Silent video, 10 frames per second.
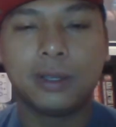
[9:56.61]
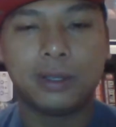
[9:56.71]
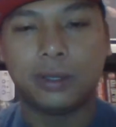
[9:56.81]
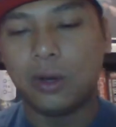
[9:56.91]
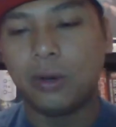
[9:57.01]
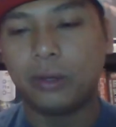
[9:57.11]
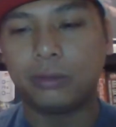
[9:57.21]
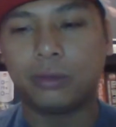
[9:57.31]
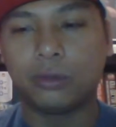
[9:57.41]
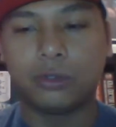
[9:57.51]
to go
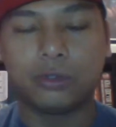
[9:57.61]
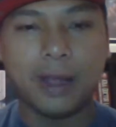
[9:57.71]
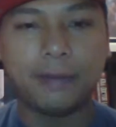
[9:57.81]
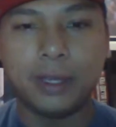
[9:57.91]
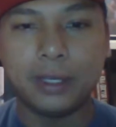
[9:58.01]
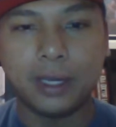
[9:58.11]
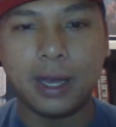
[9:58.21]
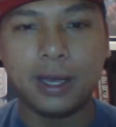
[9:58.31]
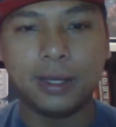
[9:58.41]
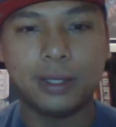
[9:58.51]
and draft these
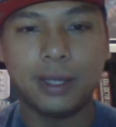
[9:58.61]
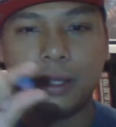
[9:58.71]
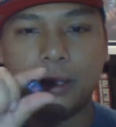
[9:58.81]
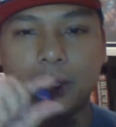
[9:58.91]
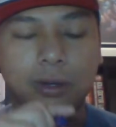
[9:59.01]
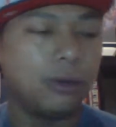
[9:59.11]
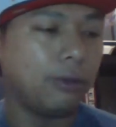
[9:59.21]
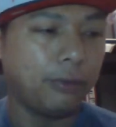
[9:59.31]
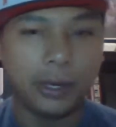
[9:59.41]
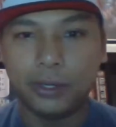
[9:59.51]
guys, and then they go
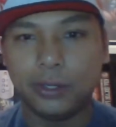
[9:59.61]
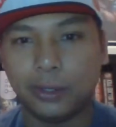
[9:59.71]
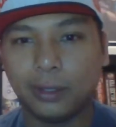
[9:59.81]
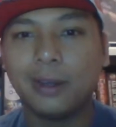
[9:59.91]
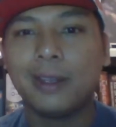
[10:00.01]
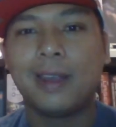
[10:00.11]
fight each other.